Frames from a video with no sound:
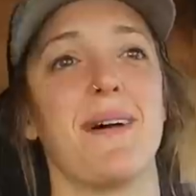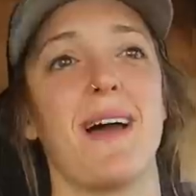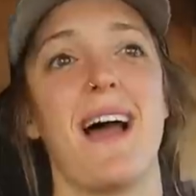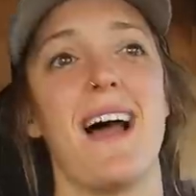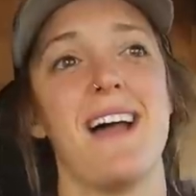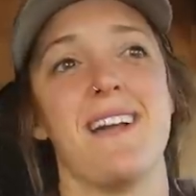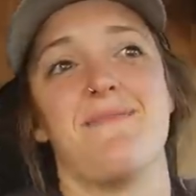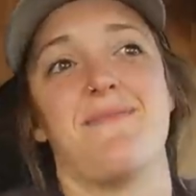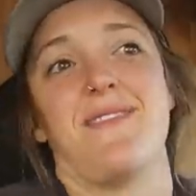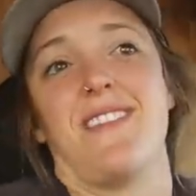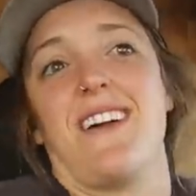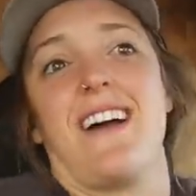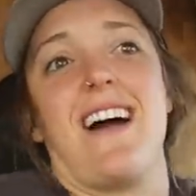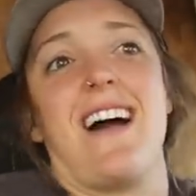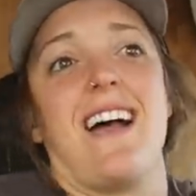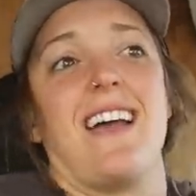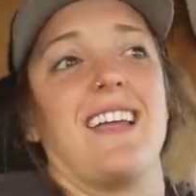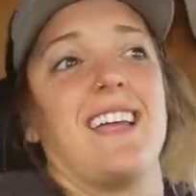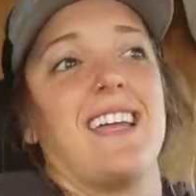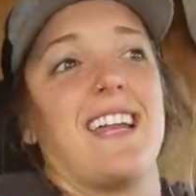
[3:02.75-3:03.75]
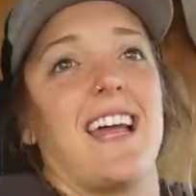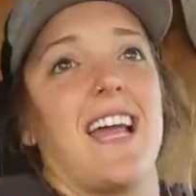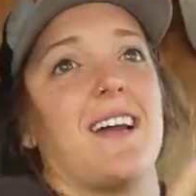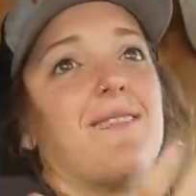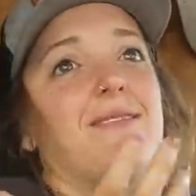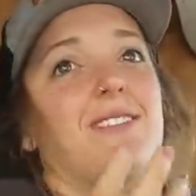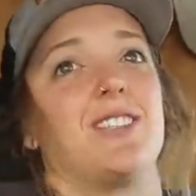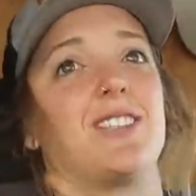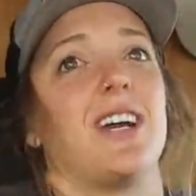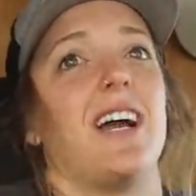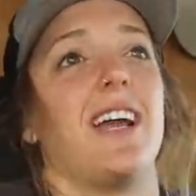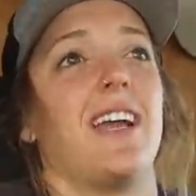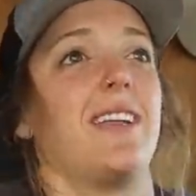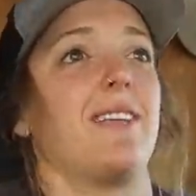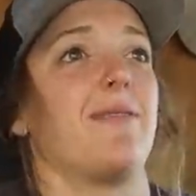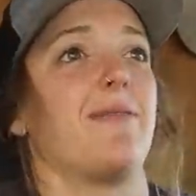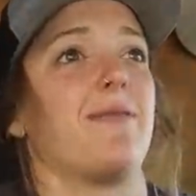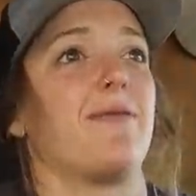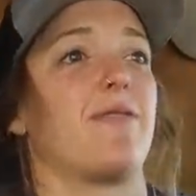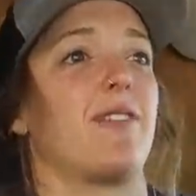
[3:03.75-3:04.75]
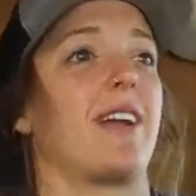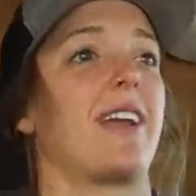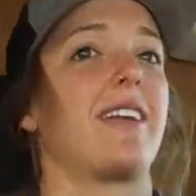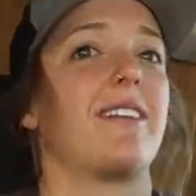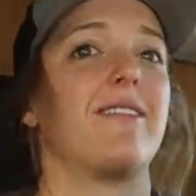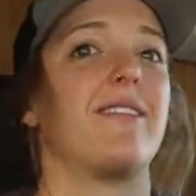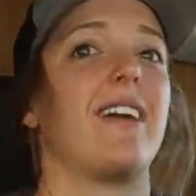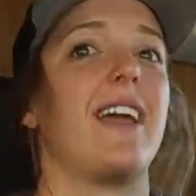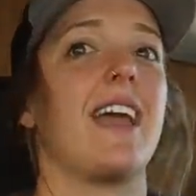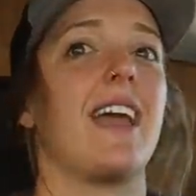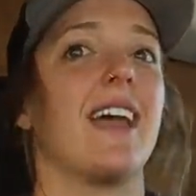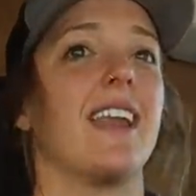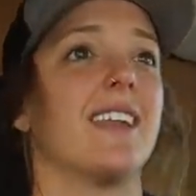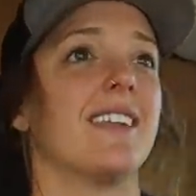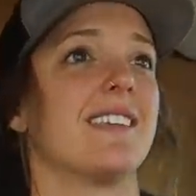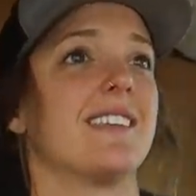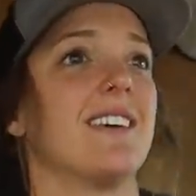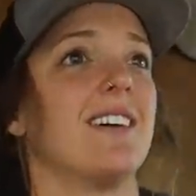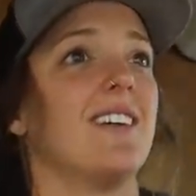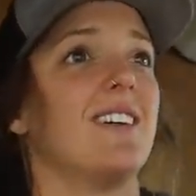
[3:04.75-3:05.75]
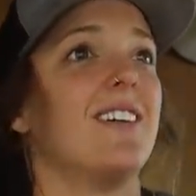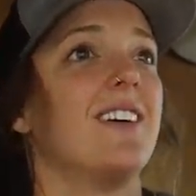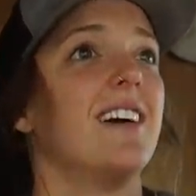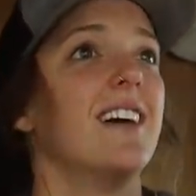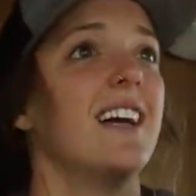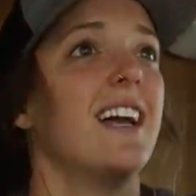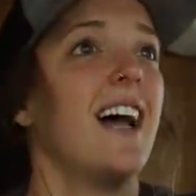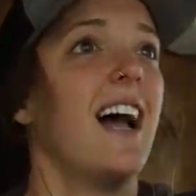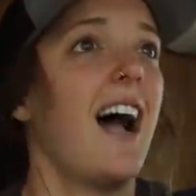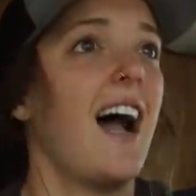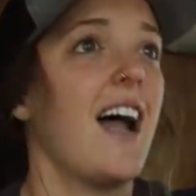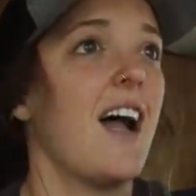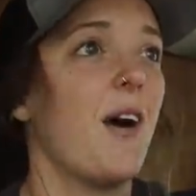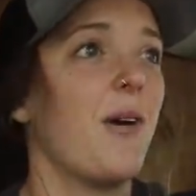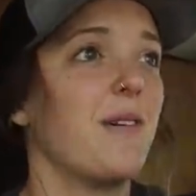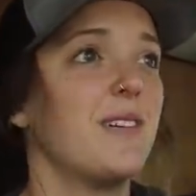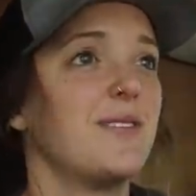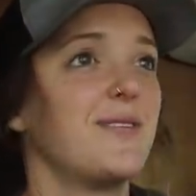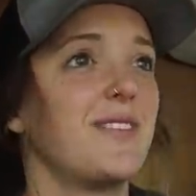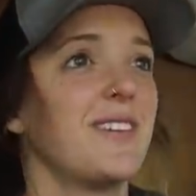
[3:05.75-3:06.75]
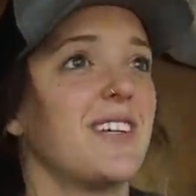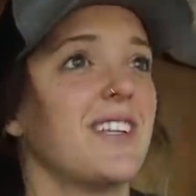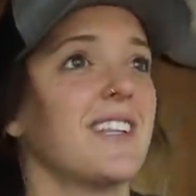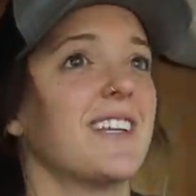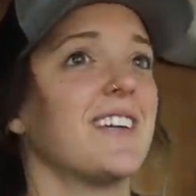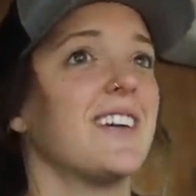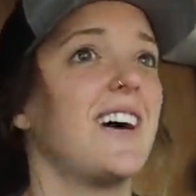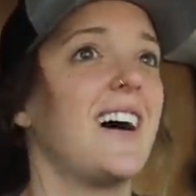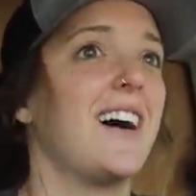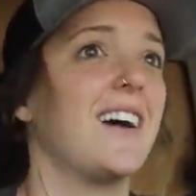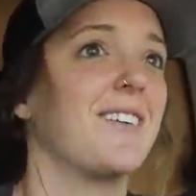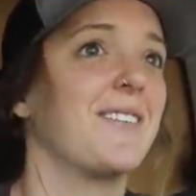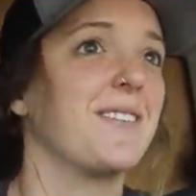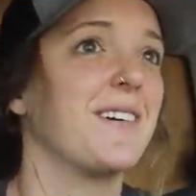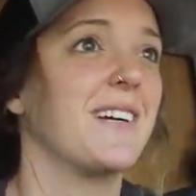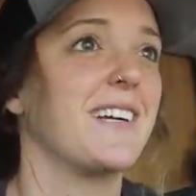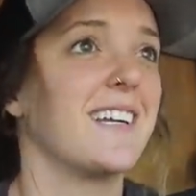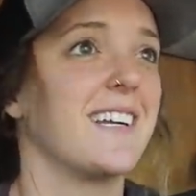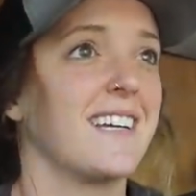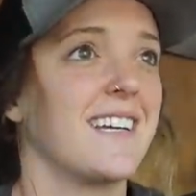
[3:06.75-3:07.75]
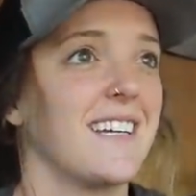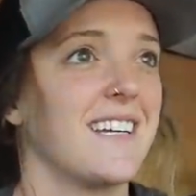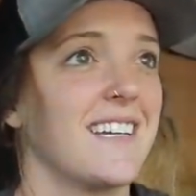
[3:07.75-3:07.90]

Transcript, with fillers: but I'm not, and I have a giant freaking van, so I always feel a little awkward.